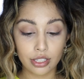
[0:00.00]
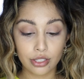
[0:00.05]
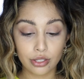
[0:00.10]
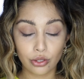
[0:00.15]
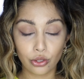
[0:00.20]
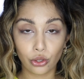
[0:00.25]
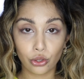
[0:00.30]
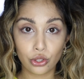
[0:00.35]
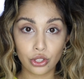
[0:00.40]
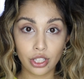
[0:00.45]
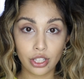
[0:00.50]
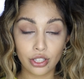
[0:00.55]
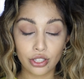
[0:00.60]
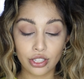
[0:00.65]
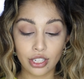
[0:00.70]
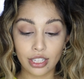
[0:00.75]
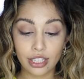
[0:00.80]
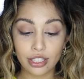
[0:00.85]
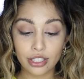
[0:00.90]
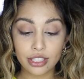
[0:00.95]
So you see there's
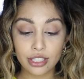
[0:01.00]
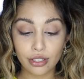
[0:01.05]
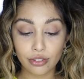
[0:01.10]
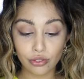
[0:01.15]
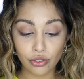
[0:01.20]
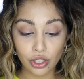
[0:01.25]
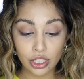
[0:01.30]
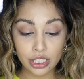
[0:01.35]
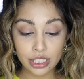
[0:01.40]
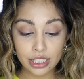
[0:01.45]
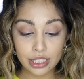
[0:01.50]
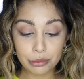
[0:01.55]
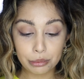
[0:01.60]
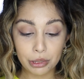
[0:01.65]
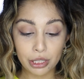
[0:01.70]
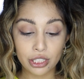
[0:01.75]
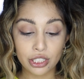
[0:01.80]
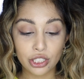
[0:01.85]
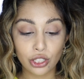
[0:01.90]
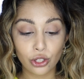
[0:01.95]
a little difference, but
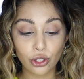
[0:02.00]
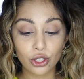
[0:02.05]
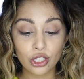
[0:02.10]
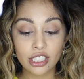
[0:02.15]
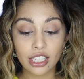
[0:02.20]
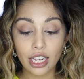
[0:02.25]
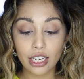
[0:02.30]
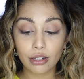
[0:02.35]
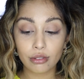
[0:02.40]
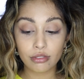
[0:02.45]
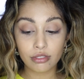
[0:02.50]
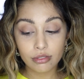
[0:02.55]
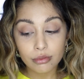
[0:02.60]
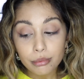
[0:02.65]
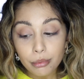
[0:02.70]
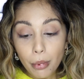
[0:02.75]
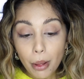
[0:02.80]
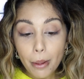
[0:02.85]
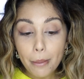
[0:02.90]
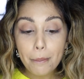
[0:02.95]
it still looks kind of
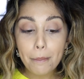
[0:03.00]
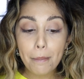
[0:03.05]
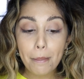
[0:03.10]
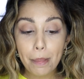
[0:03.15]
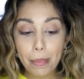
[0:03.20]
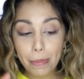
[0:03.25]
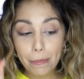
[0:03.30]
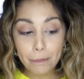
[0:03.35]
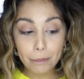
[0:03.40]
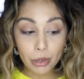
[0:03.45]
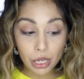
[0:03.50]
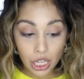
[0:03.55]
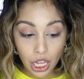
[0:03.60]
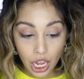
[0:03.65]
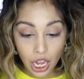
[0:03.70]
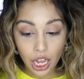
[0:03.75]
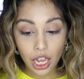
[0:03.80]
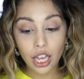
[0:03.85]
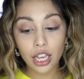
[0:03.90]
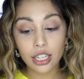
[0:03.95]

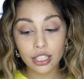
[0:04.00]
blah.